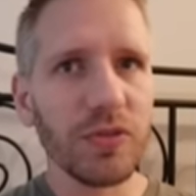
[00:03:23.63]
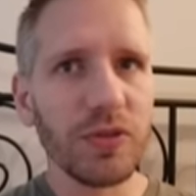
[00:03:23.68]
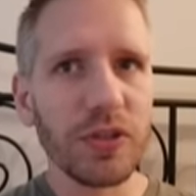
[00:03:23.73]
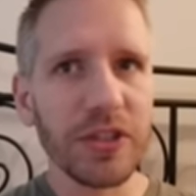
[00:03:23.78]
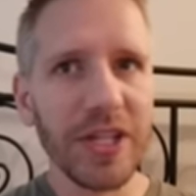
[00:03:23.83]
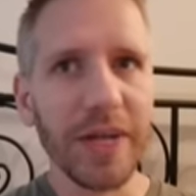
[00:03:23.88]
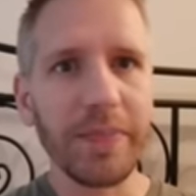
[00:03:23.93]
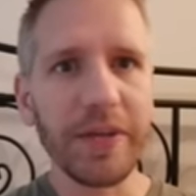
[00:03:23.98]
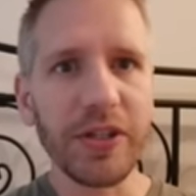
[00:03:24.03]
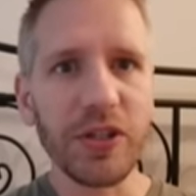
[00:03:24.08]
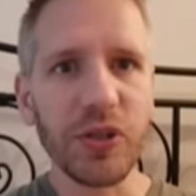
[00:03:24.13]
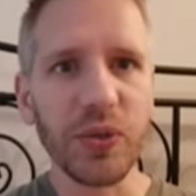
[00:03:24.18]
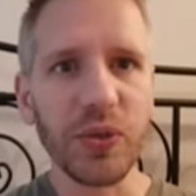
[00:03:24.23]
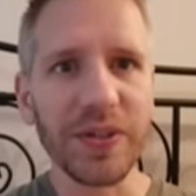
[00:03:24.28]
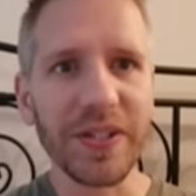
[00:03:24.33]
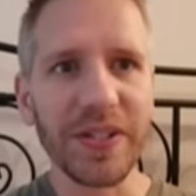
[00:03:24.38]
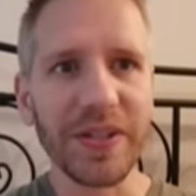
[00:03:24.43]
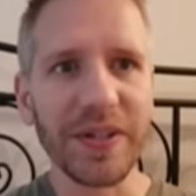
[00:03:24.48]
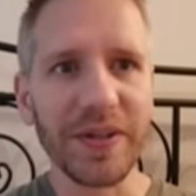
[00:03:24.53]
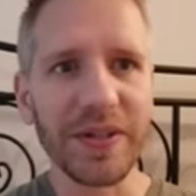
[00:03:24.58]

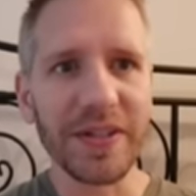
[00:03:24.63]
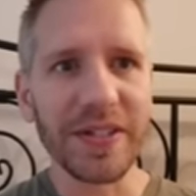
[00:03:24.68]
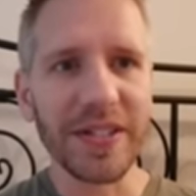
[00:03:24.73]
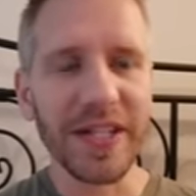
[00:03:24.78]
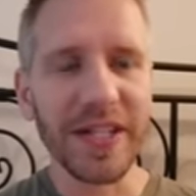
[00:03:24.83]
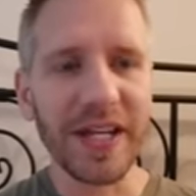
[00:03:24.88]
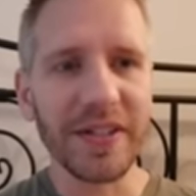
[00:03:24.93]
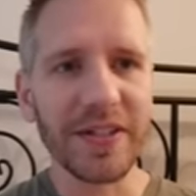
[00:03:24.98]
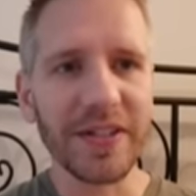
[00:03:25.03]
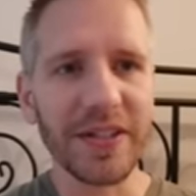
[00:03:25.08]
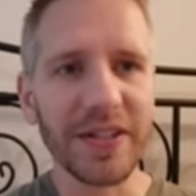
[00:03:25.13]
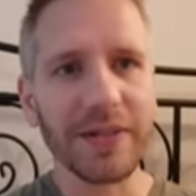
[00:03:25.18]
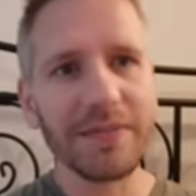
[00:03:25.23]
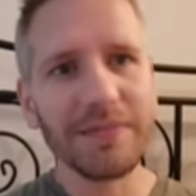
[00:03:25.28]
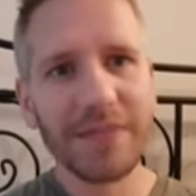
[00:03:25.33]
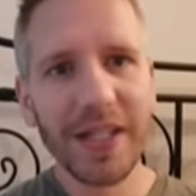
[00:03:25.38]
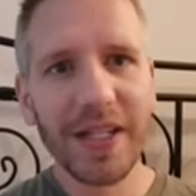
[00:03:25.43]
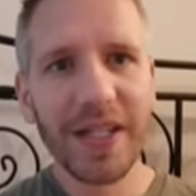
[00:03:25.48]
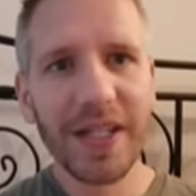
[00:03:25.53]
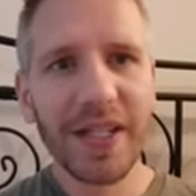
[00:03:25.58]
jewels in there instead. So,
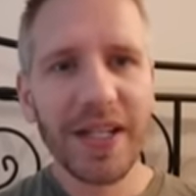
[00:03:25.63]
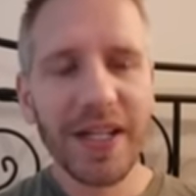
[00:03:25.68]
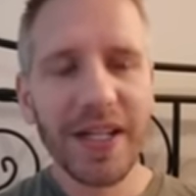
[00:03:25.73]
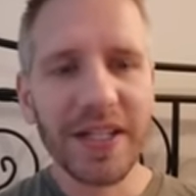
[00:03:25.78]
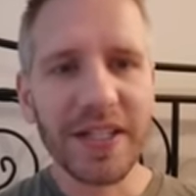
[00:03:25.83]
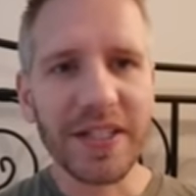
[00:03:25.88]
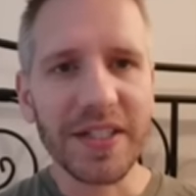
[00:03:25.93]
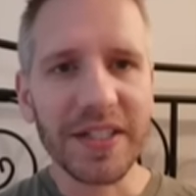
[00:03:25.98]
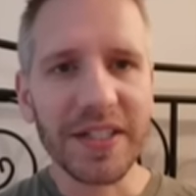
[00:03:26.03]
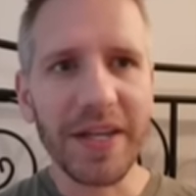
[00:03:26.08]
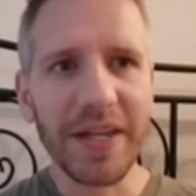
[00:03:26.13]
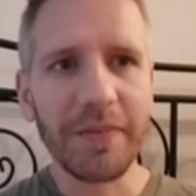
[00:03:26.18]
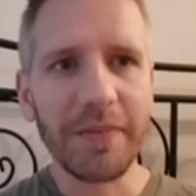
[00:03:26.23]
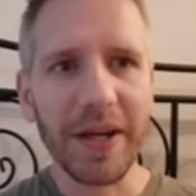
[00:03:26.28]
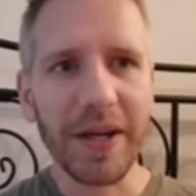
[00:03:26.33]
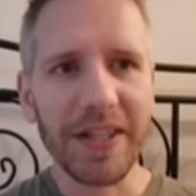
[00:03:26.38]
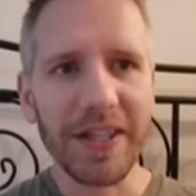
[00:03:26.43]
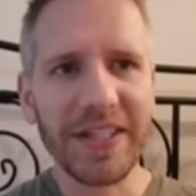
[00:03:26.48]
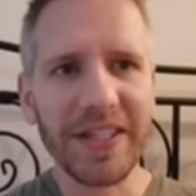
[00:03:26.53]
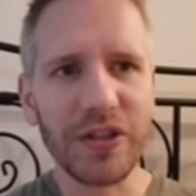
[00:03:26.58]
because keep in
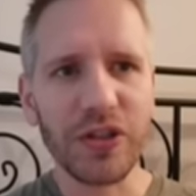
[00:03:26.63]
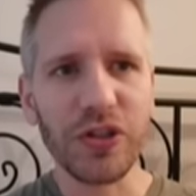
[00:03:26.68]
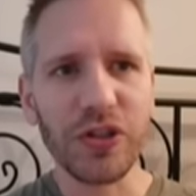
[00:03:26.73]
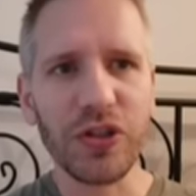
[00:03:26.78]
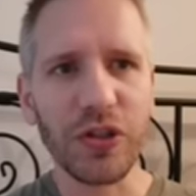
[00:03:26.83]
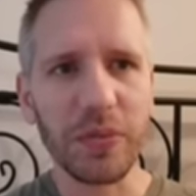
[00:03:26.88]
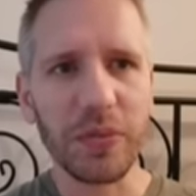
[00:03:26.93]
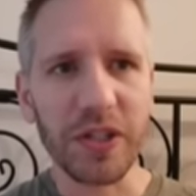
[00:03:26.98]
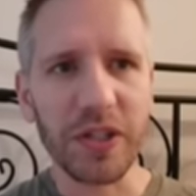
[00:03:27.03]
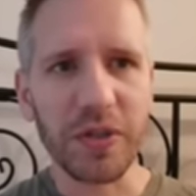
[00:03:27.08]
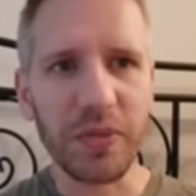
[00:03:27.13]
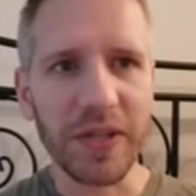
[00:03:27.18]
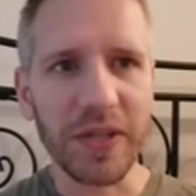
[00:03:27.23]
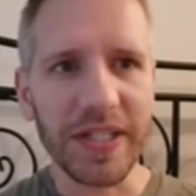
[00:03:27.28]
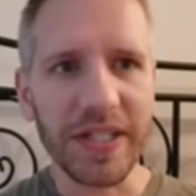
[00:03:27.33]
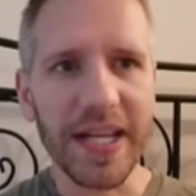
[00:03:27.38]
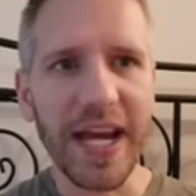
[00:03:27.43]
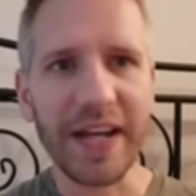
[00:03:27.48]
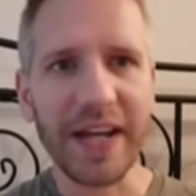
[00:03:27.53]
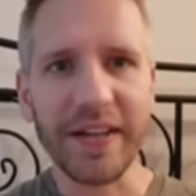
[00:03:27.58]
mind, this has so much more
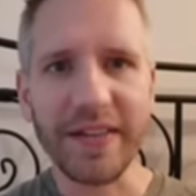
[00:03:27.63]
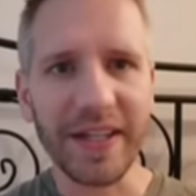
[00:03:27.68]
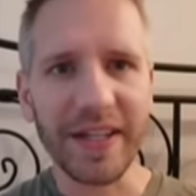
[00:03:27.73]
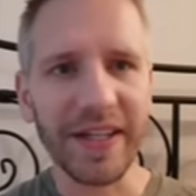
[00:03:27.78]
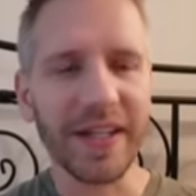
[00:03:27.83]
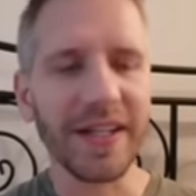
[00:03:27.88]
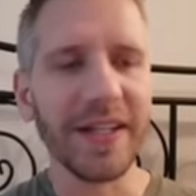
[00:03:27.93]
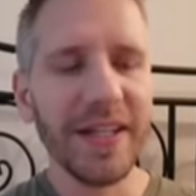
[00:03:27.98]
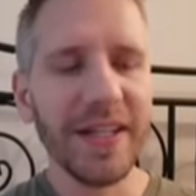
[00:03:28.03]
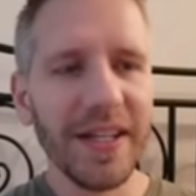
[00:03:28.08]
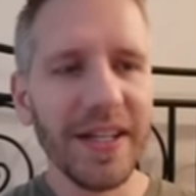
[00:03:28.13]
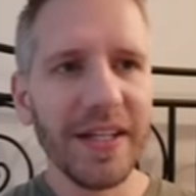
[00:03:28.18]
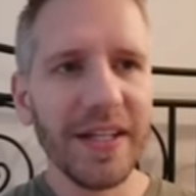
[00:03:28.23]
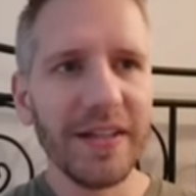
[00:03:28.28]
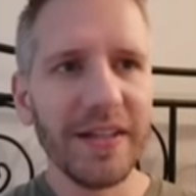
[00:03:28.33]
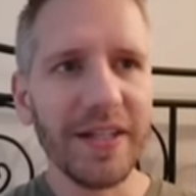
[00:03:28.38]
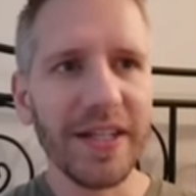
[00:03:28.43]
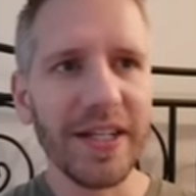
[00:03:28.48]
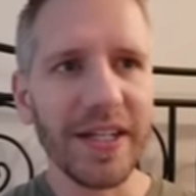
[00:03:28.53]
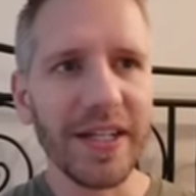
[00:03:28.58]
attack than
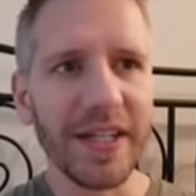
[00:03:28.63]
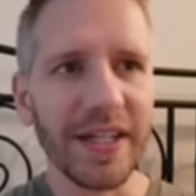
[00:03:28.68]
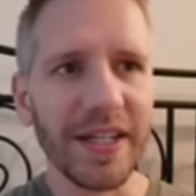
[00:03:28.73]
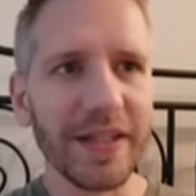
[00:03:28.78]
the